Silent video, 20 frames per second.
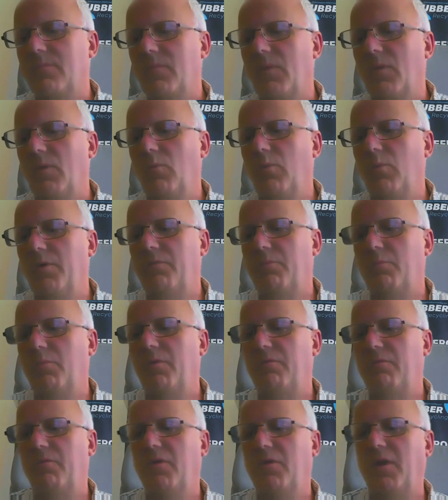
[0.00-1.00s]

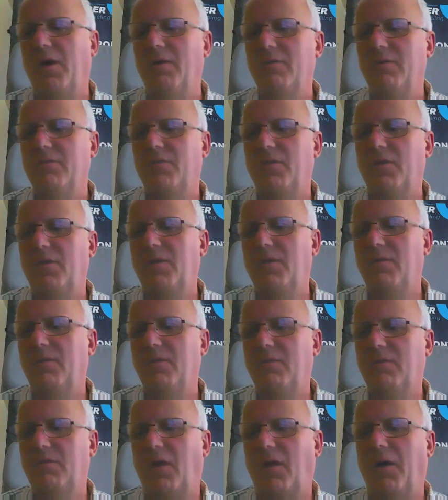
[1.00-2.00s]
with regards to
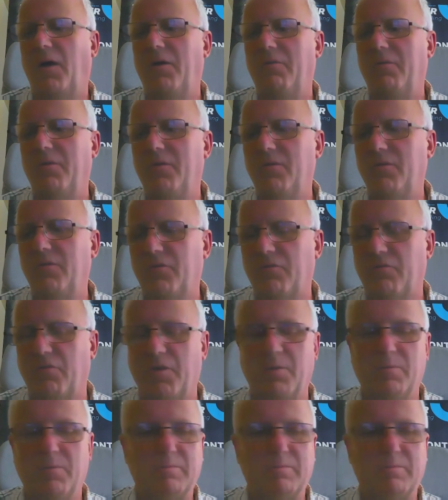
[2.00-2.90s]
the tyre industry,